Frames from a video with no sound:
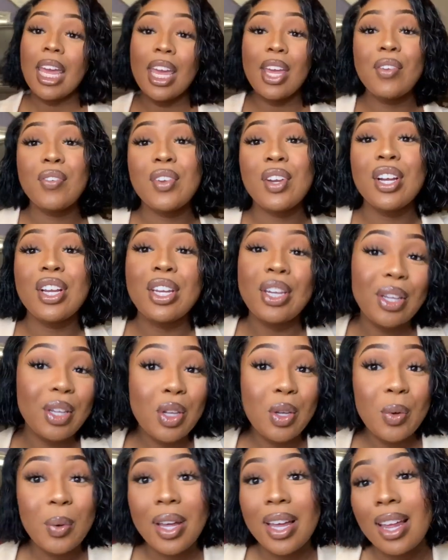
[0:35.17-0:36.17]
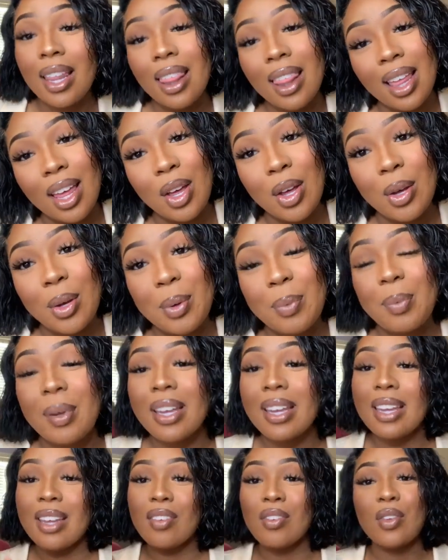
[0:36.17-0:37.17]
If you're new, hello, but
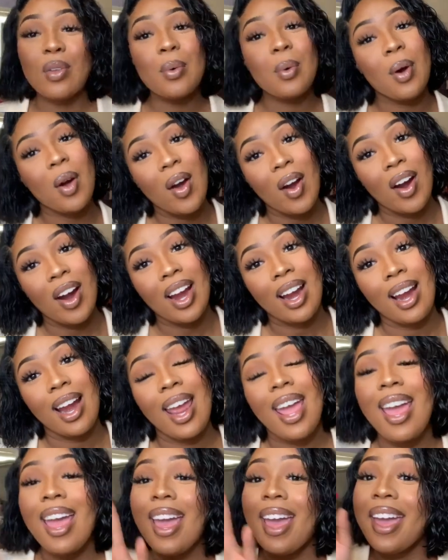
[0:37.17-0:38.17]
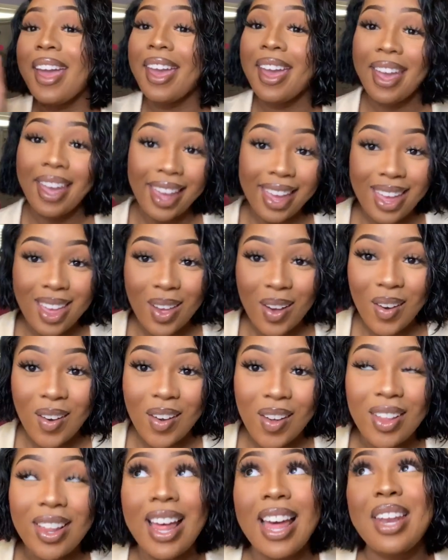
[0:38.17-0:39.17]
if you aren't, hey
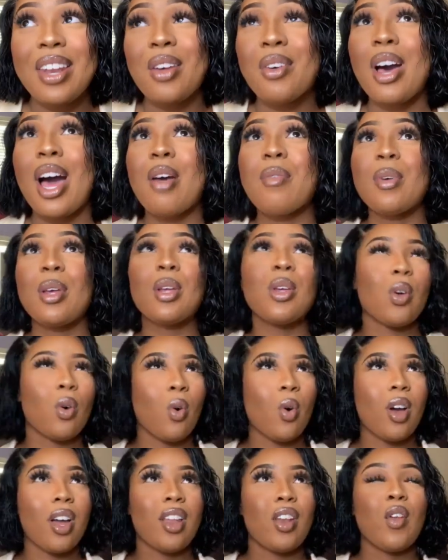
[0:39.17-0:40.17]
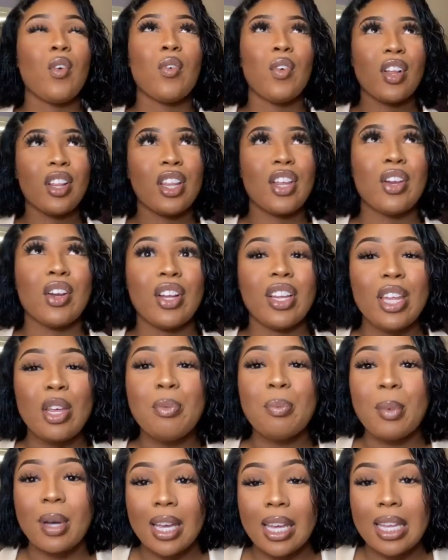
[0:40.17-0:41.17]
y'all. I know I've been gone for literally
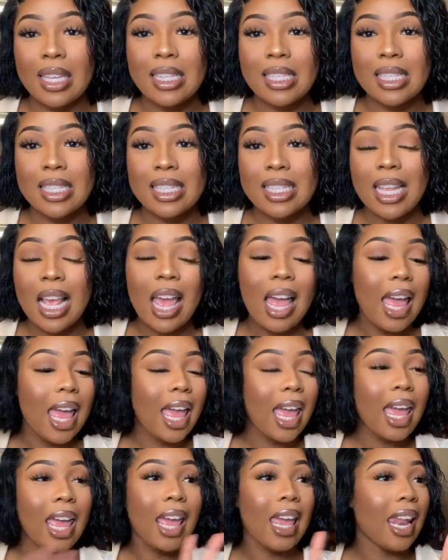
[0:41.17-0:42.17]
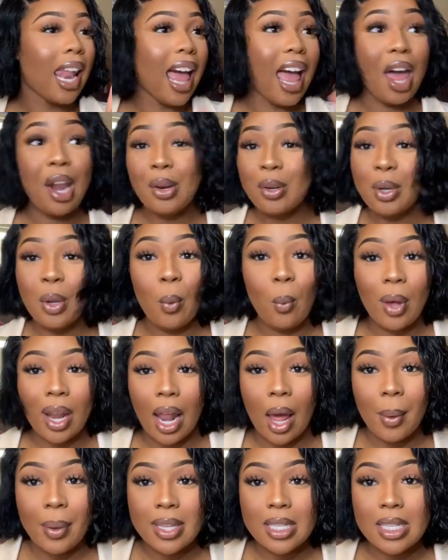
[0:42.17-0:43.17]
months and I don't know what
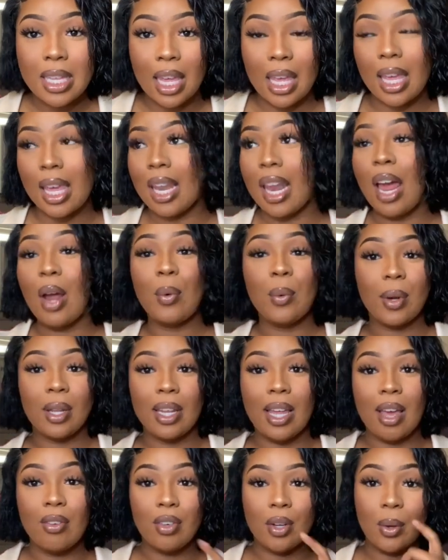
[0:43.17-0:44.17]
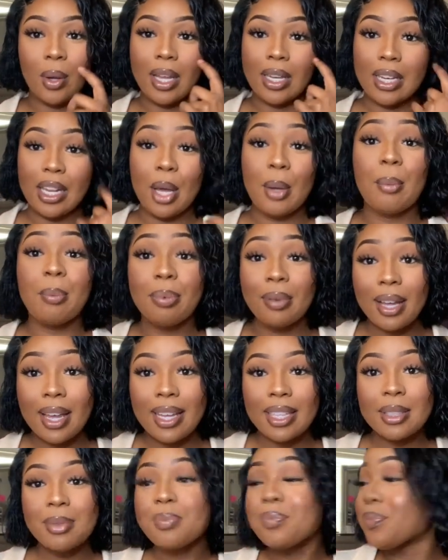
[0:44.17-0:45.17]
I was thinking. I really have no idea,
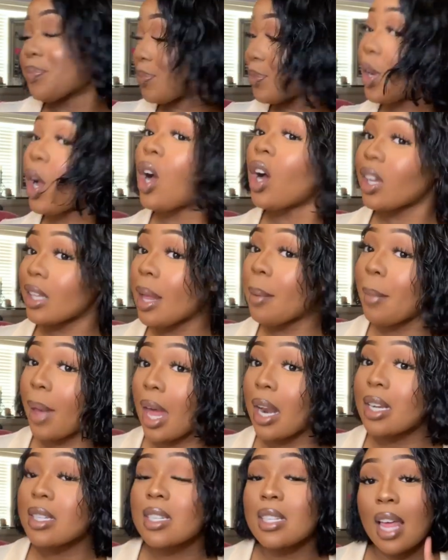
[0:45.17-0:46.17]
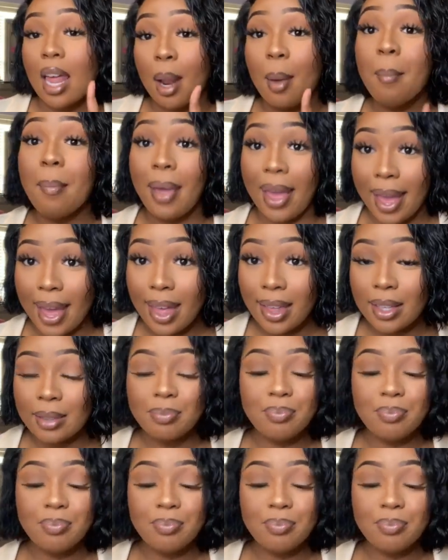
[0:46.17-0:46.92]
but all that matters is that I'm back